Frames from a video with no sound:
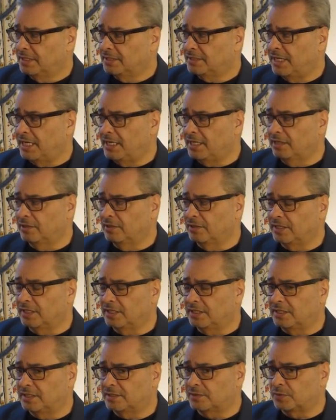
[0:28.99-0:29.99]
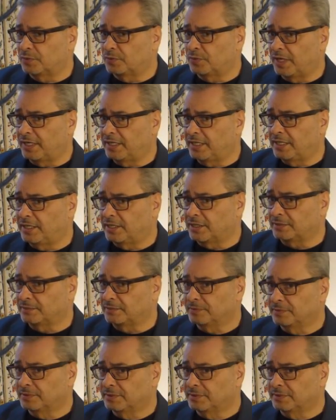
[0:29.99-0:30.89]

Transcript: Take a look at this one right here.